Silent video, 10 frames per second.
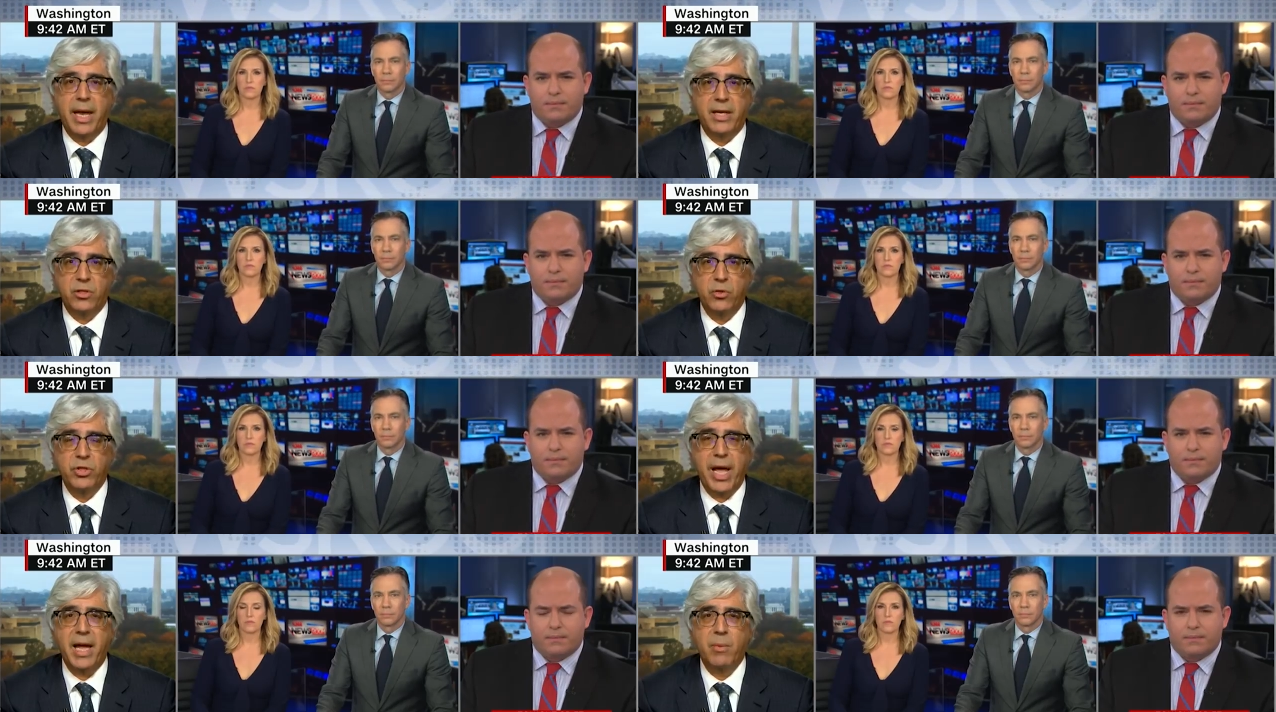Speaker 1: as you
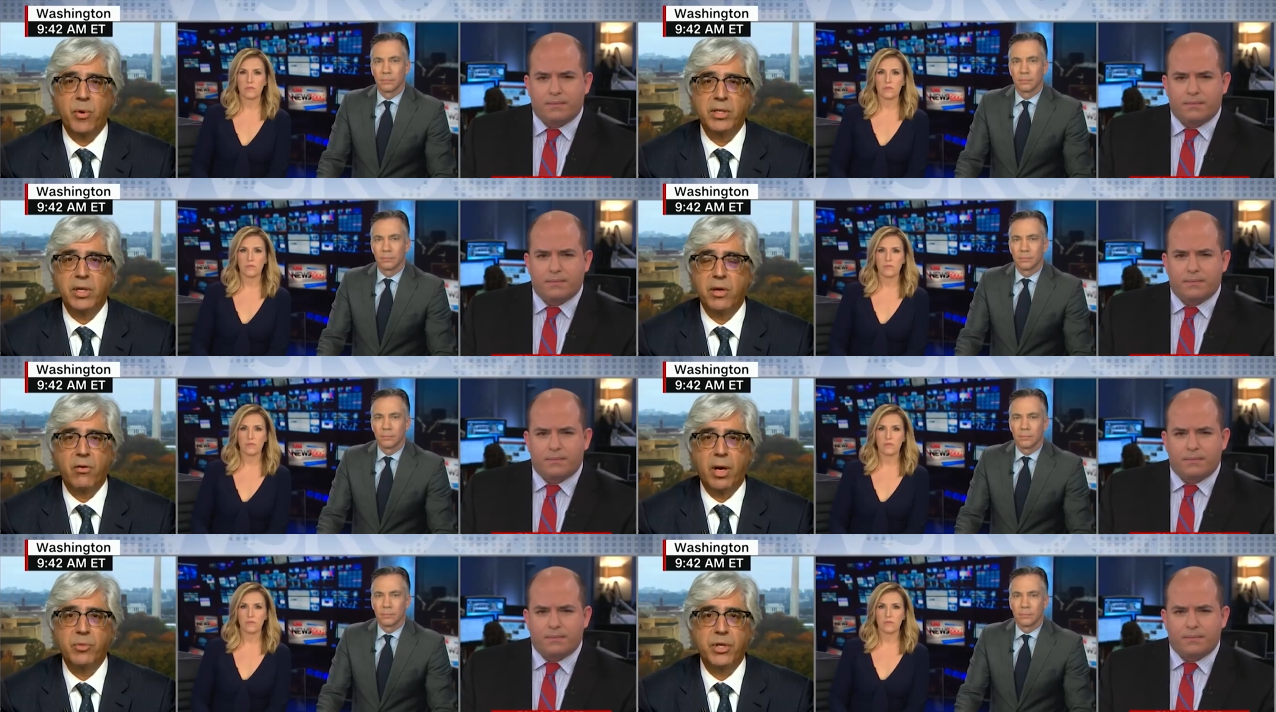said, President
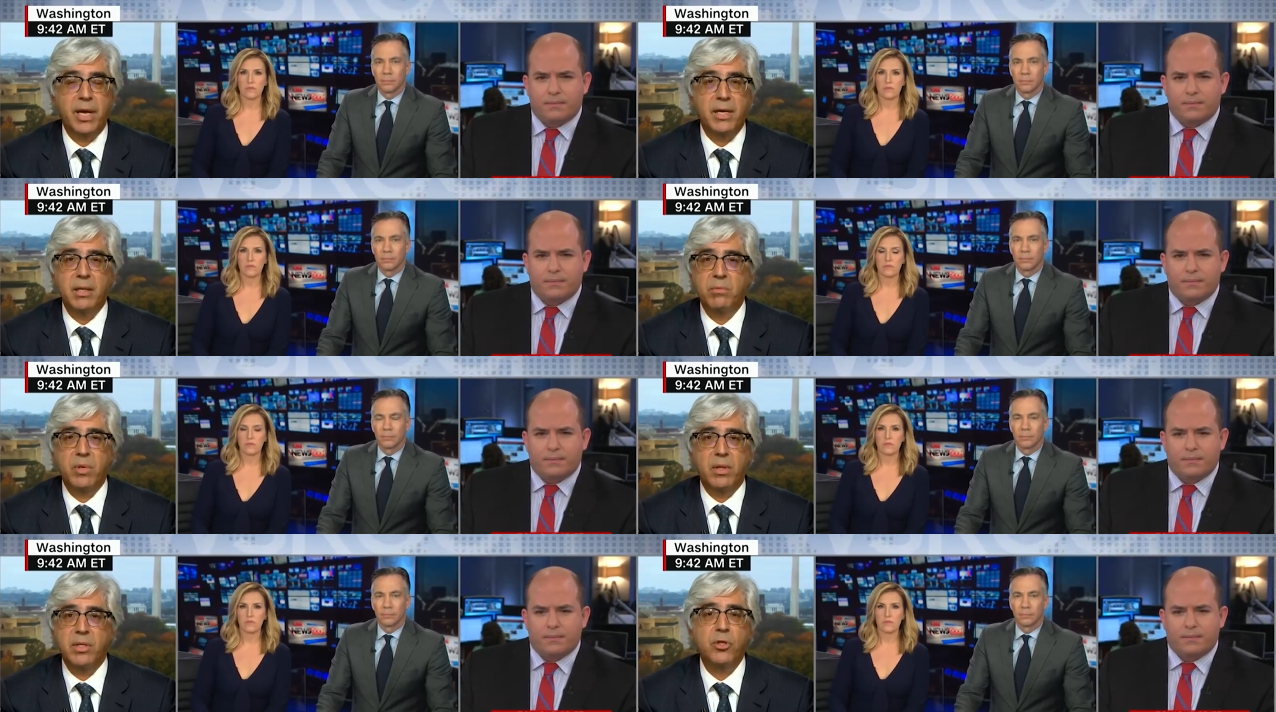Trump said he,
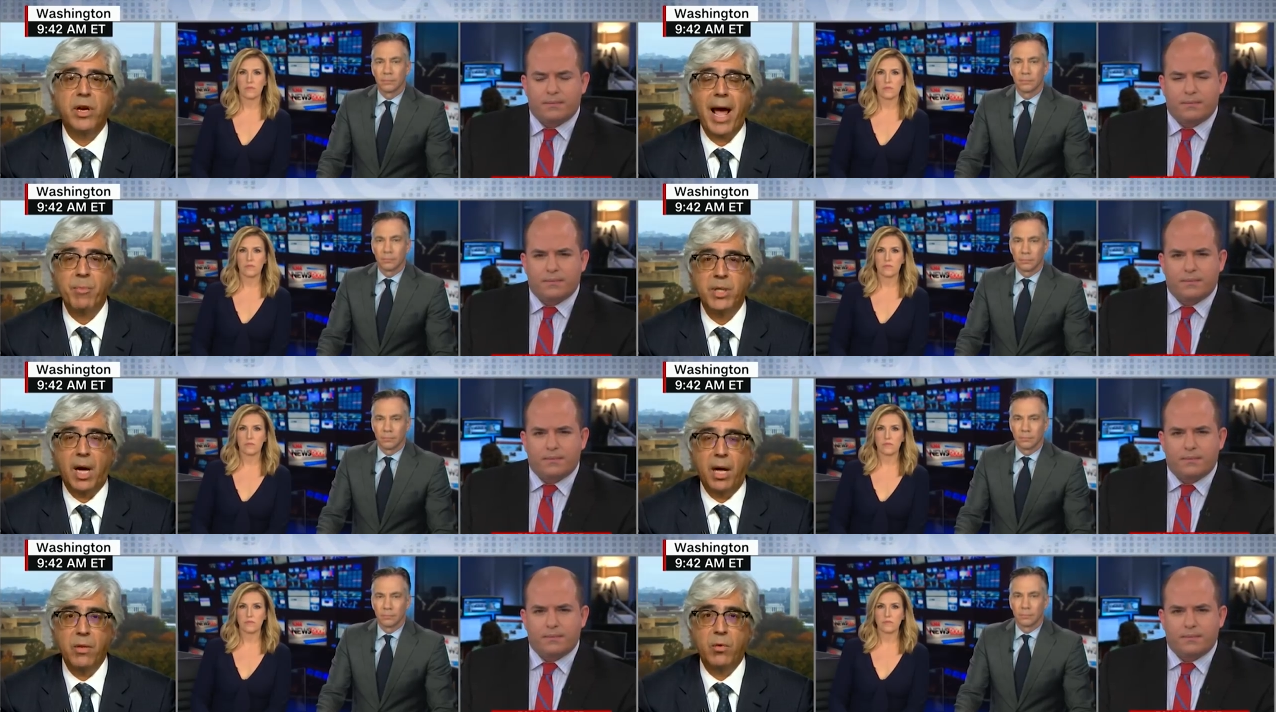this could happen
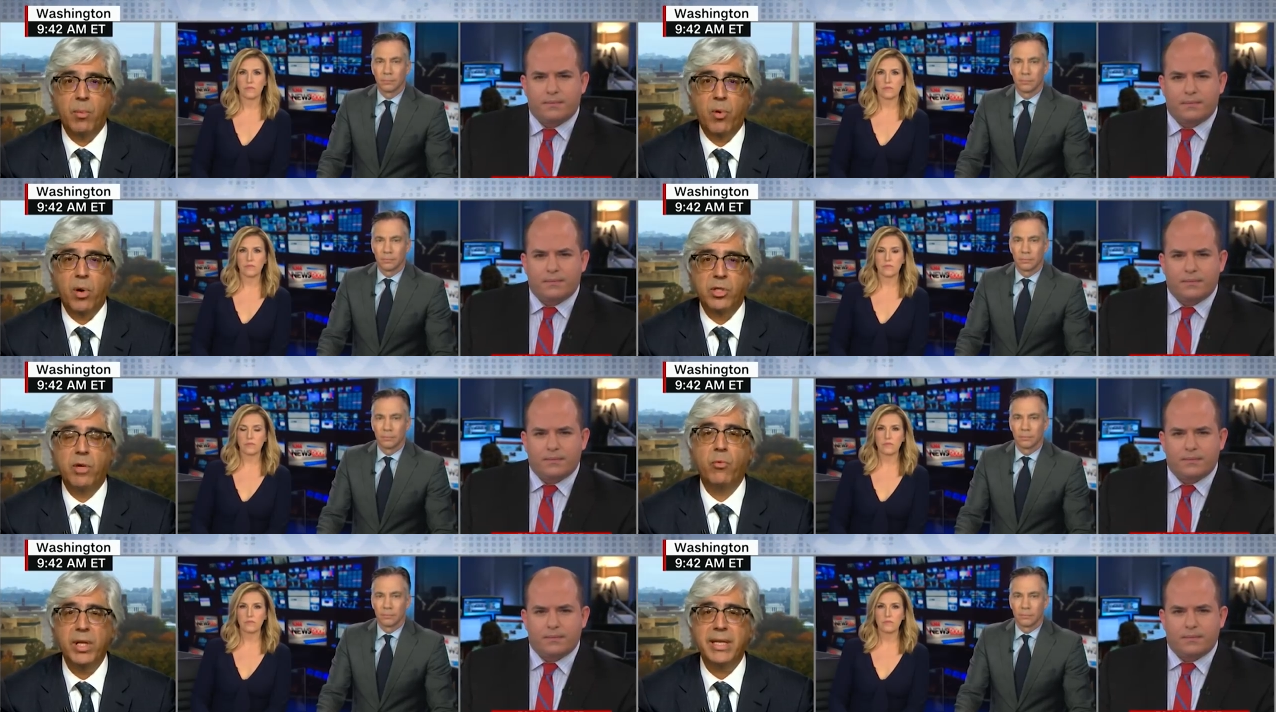to other reporters
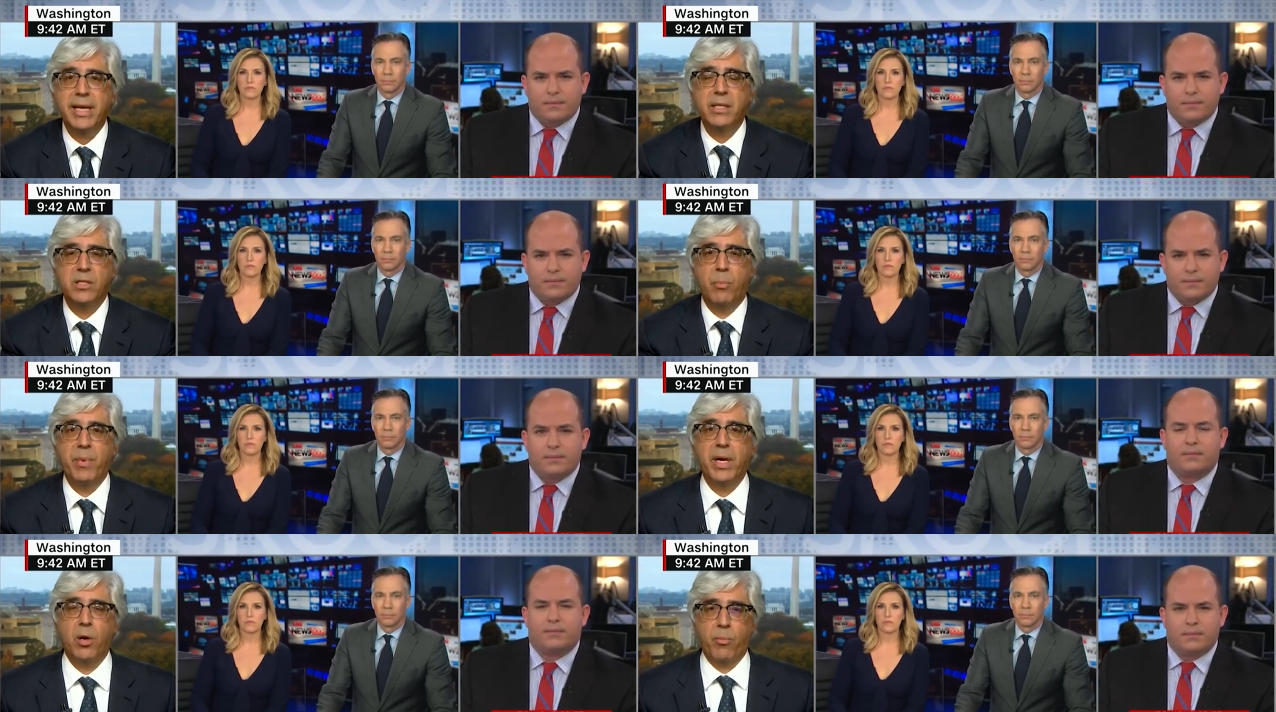and really is the
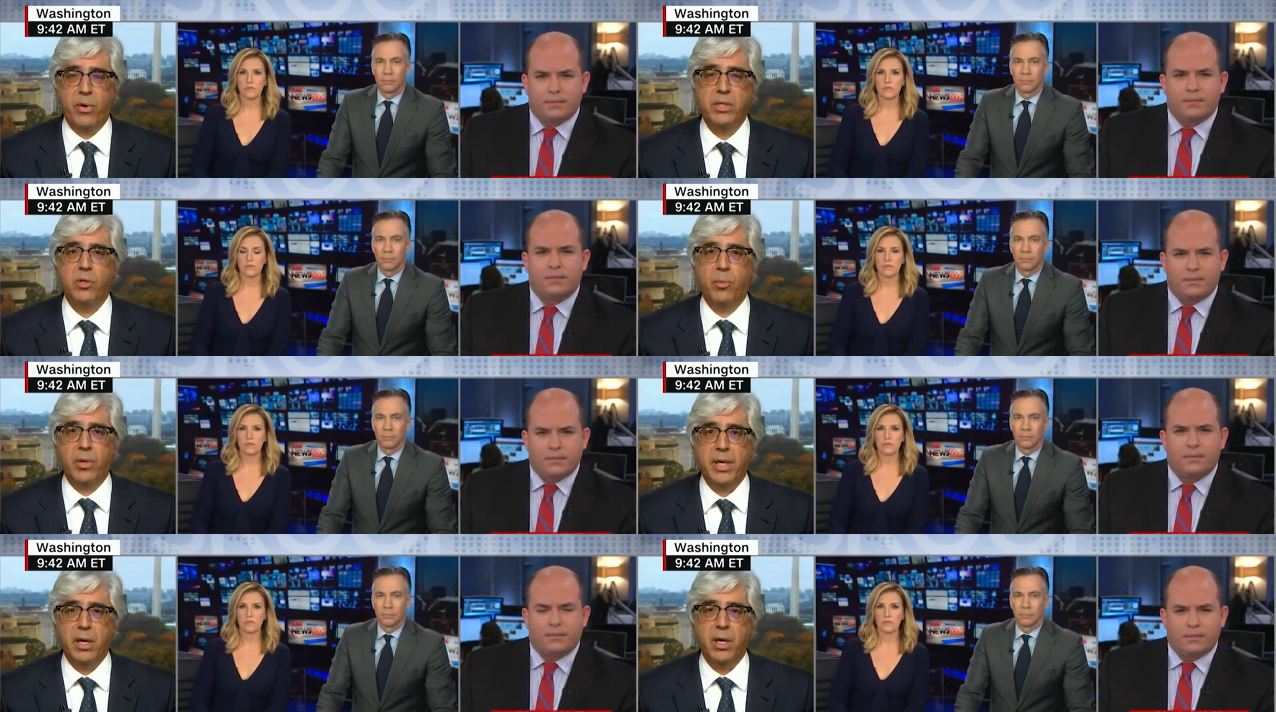bigger
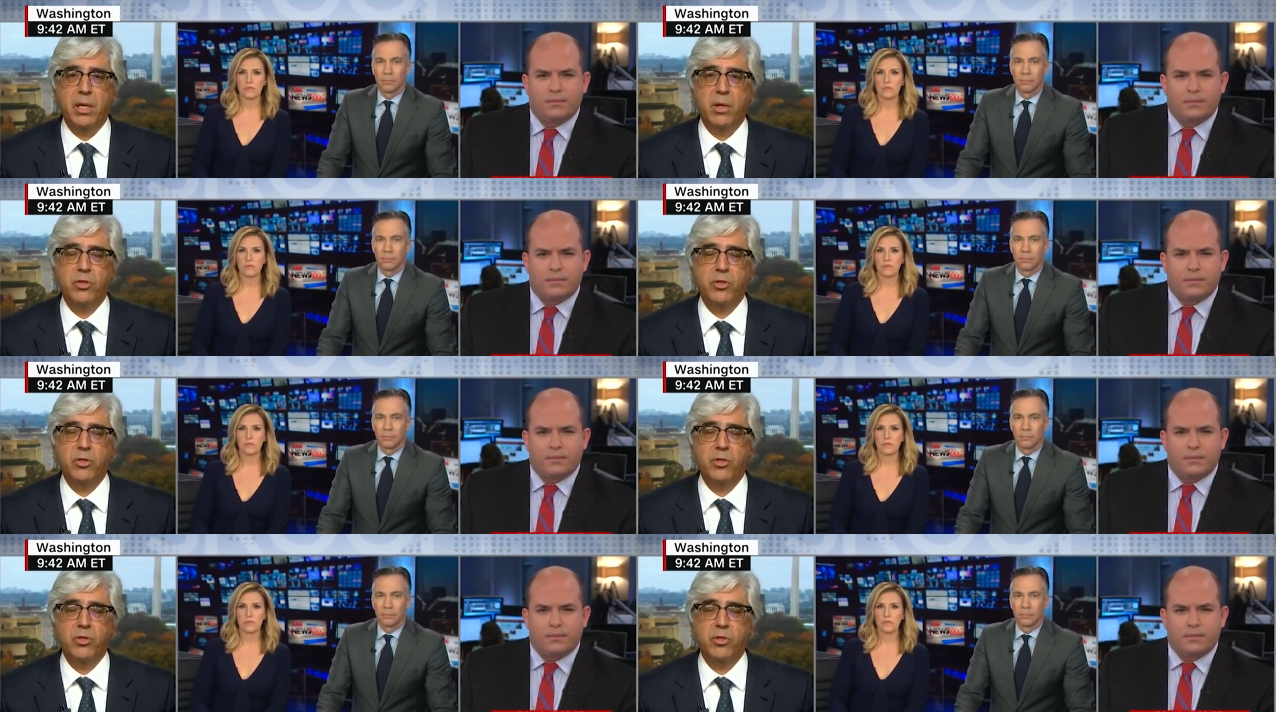principle here. And